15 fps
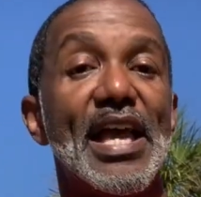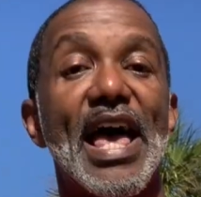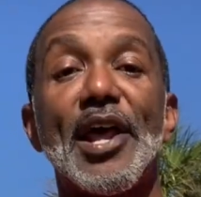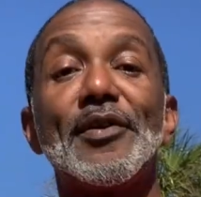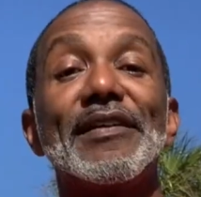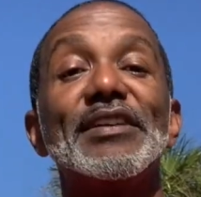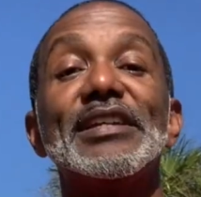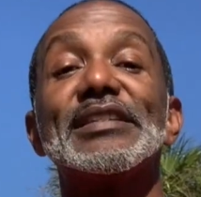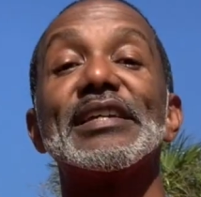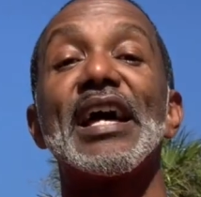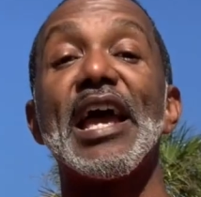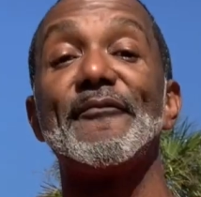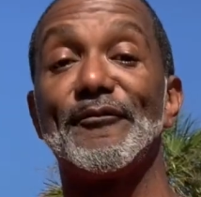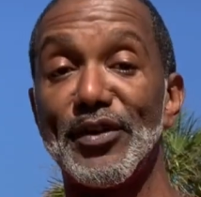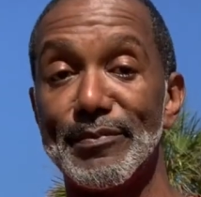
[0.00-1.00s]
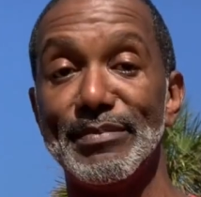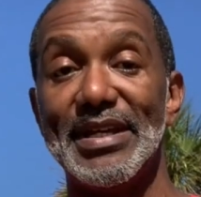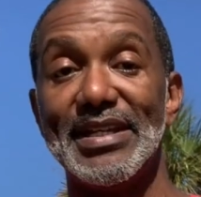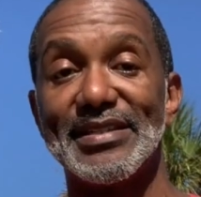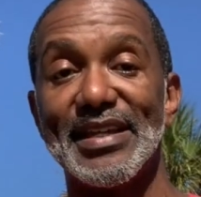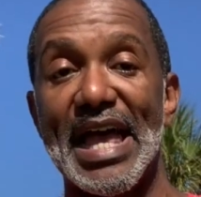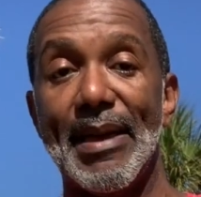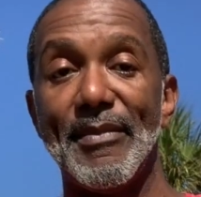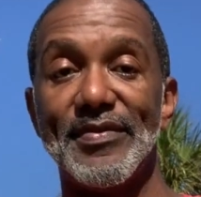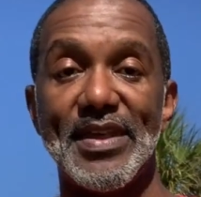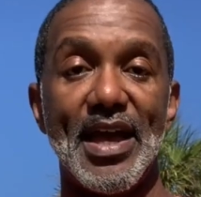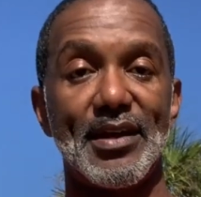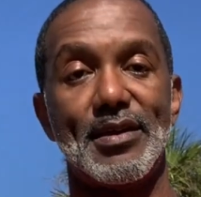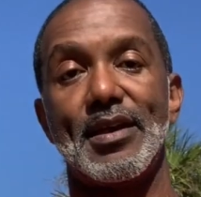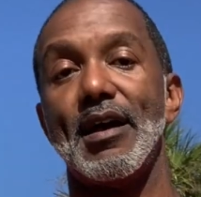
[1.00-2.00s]
I don't have any time for me time and
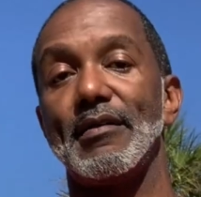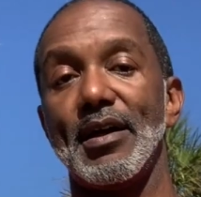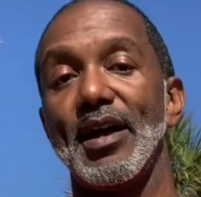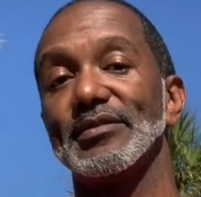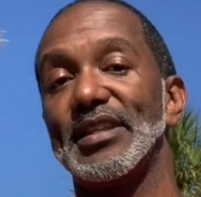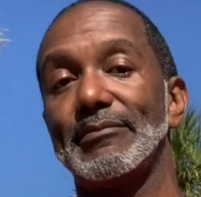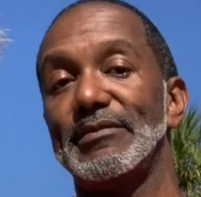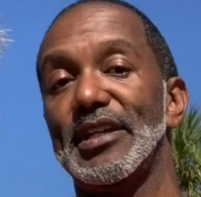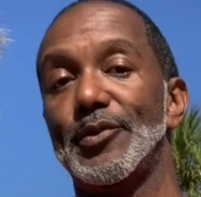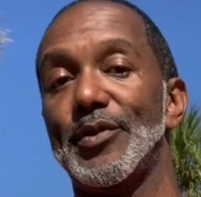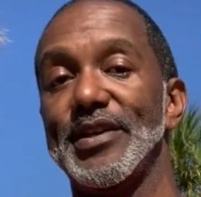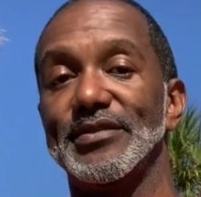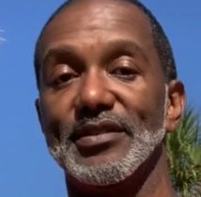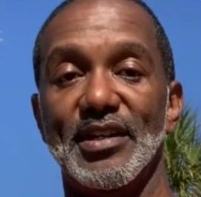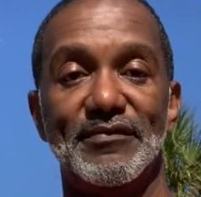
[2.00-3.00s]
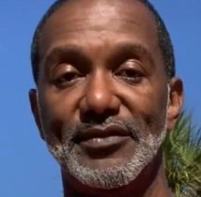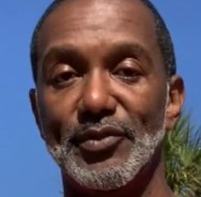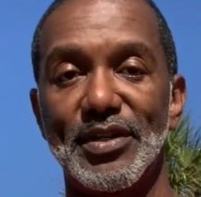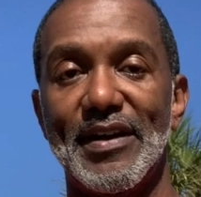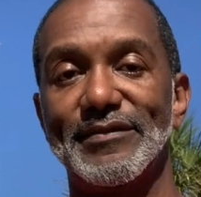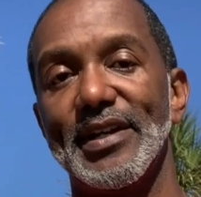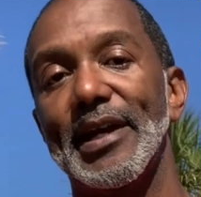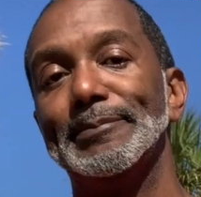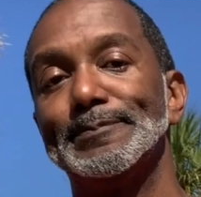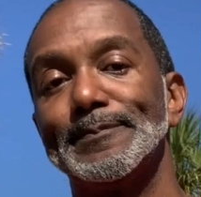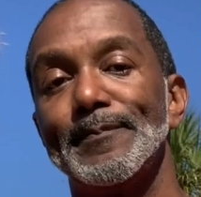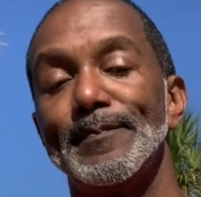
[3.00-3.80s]
that doggone take me away stuff. Don't have time.